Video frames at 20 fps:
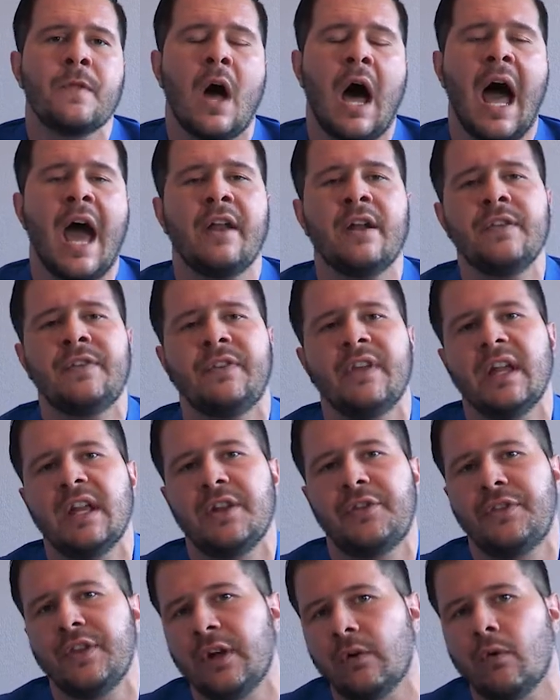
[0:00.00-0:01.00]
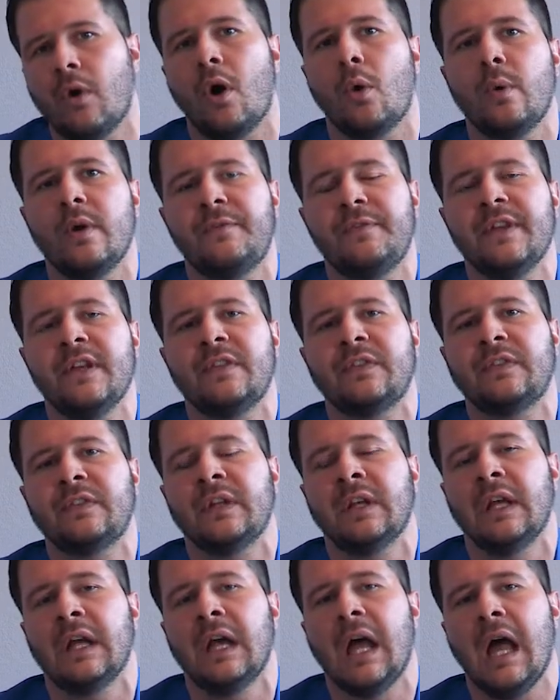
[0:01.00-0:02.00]
I don't see anything wrong with
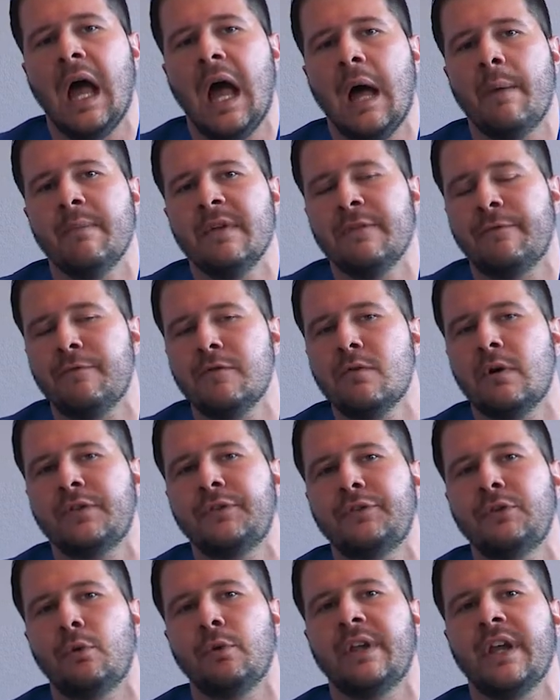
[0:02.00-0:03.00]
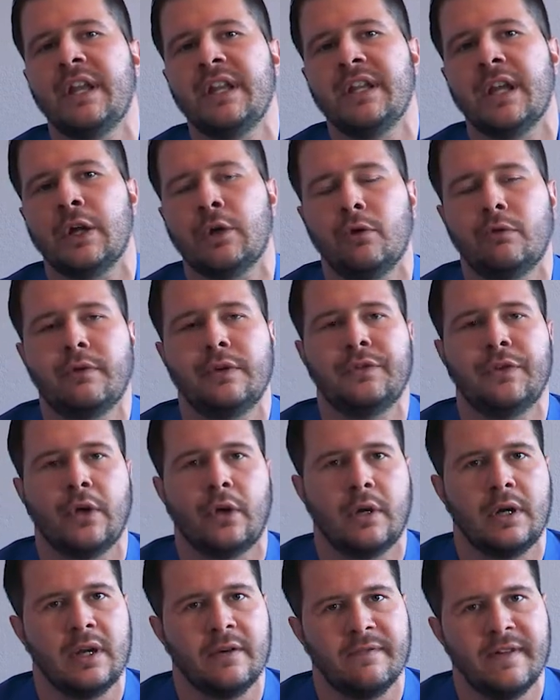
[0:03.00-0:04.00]
this. If you are still getting a good return
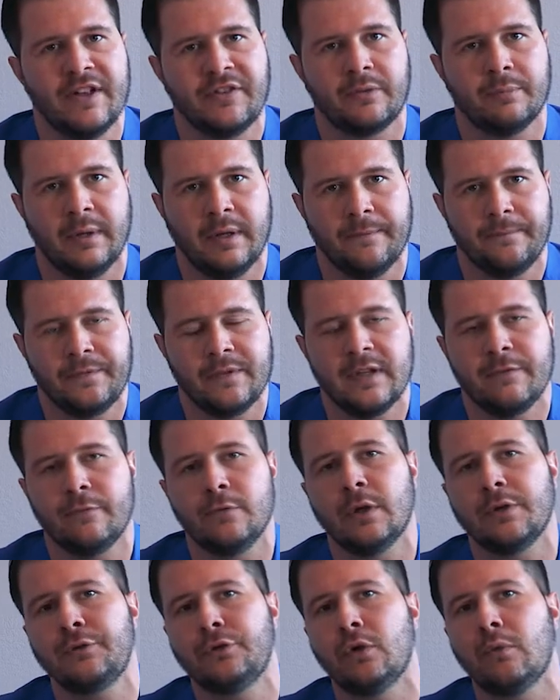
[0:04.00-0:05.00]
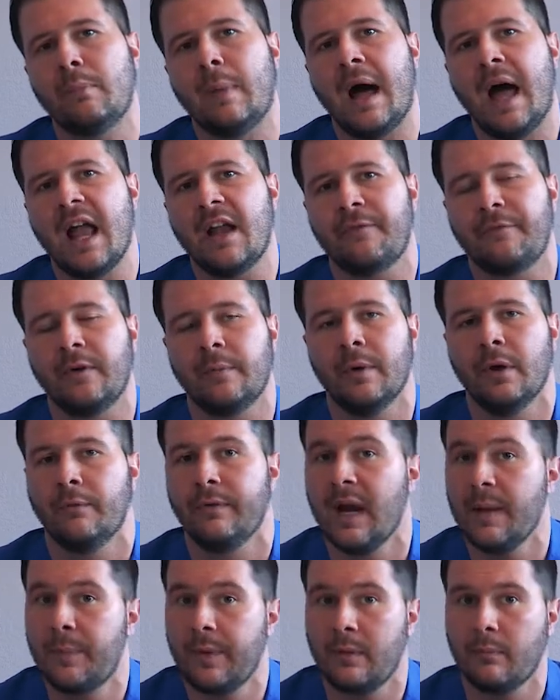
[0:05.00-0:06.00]
on investment, if you are still buying from a
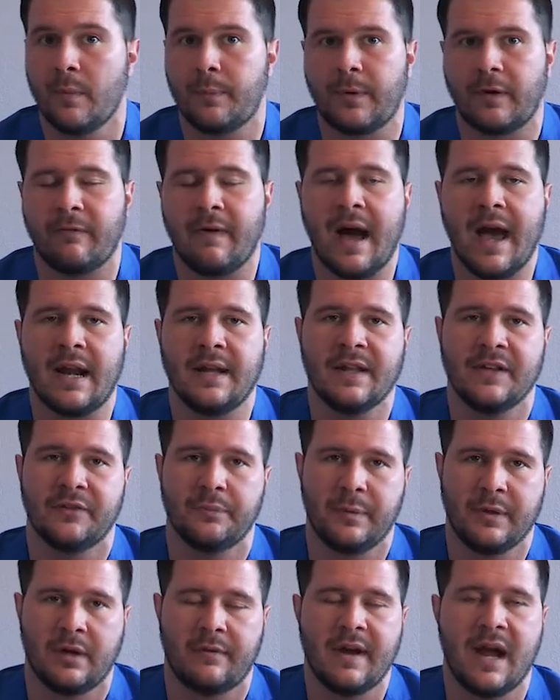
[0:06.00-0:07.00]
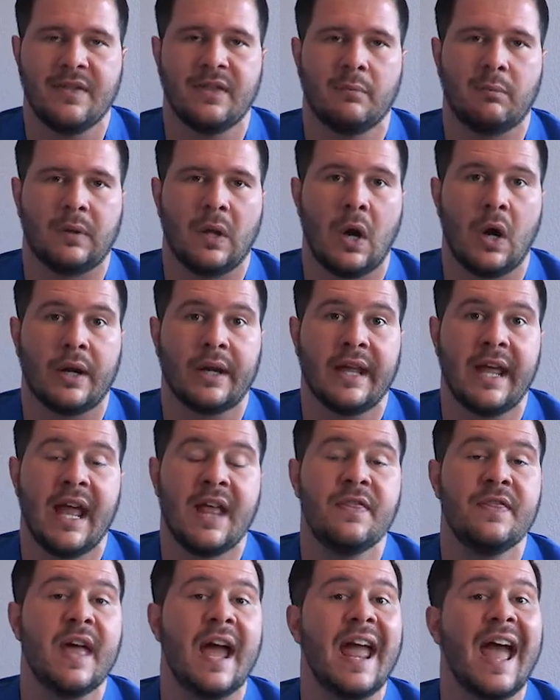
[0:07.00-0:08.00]
reputable provider that's been around the block
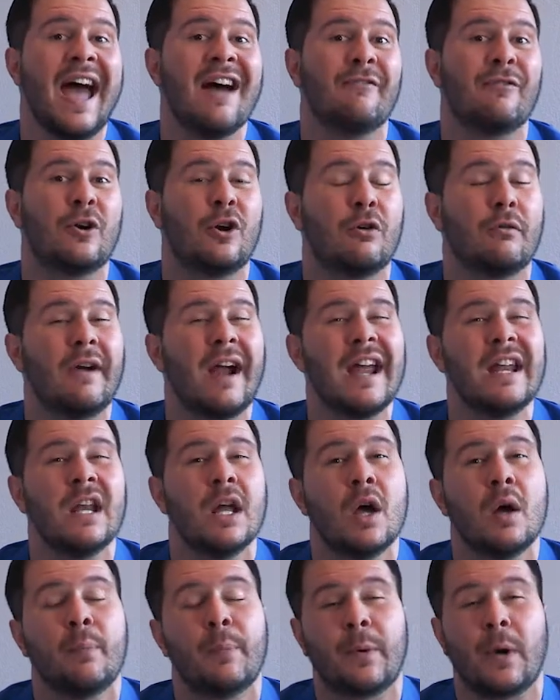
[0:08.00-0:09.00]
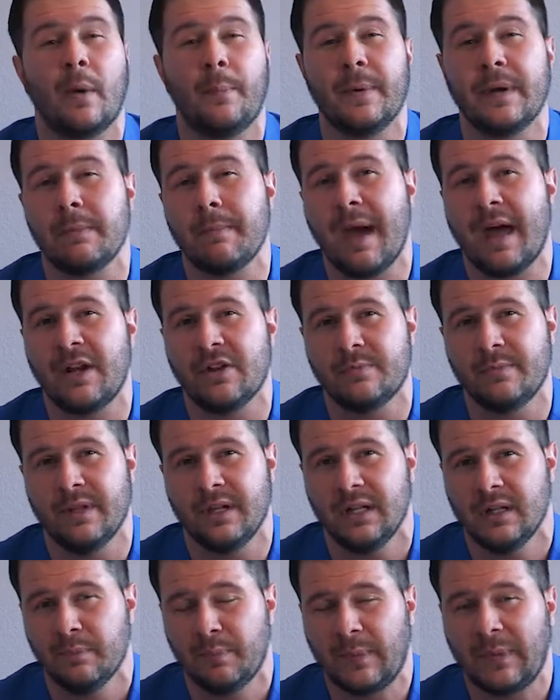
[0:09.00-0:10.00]
and they have great property
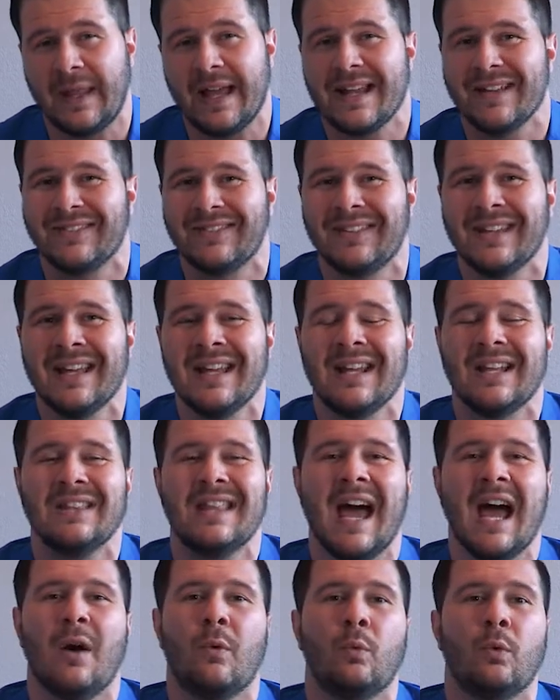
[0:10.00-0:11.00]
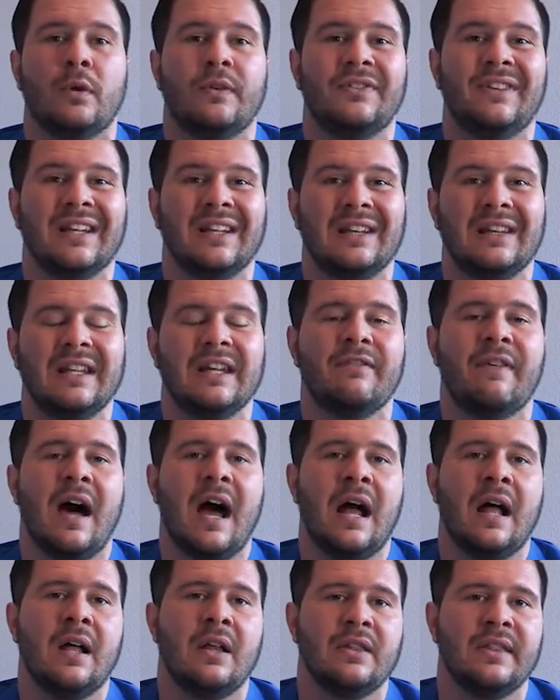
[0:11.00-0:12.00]
management in place that will
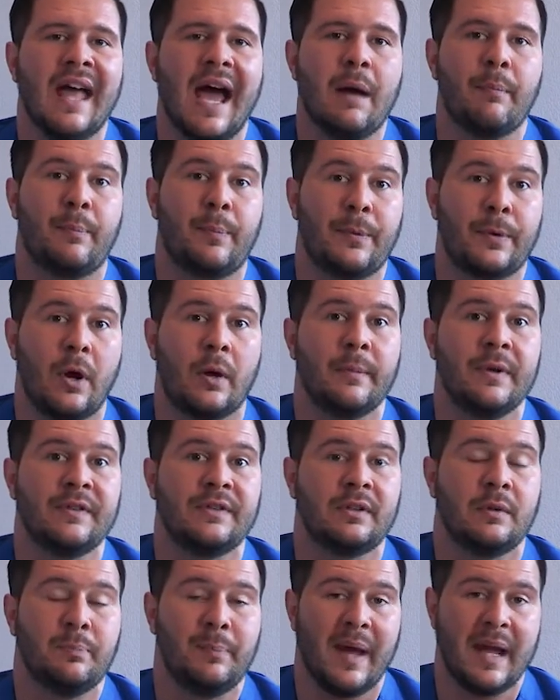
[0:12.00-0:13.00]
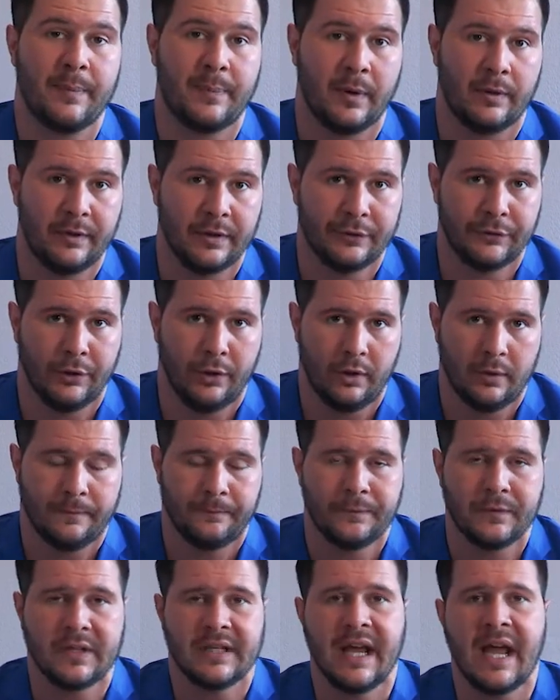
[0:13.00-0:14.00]
deliver that promised paper return,
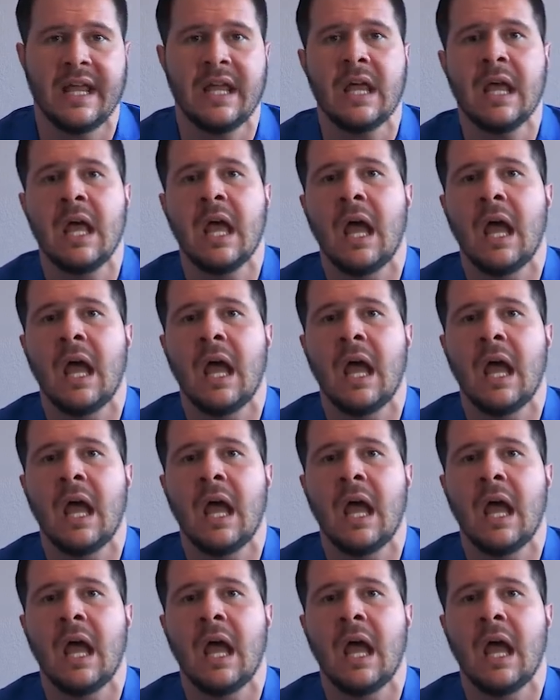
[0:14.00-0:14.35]
okay?